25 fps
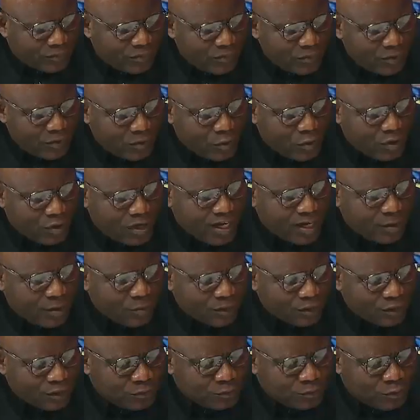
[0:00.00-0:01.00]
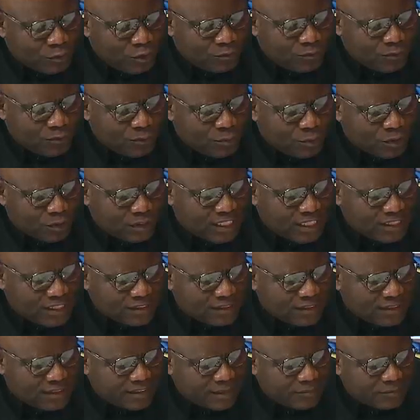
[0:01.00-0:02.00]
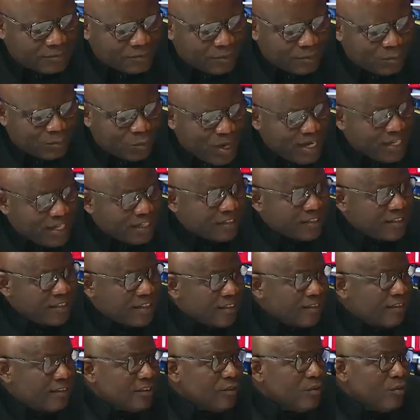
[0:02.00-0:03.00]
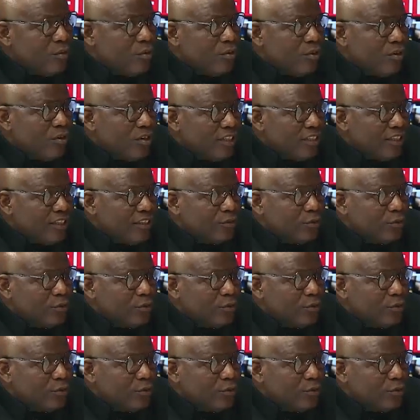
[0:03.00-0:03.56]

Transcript: or rather, what is of importance in terms of why Nigerians still go hungry?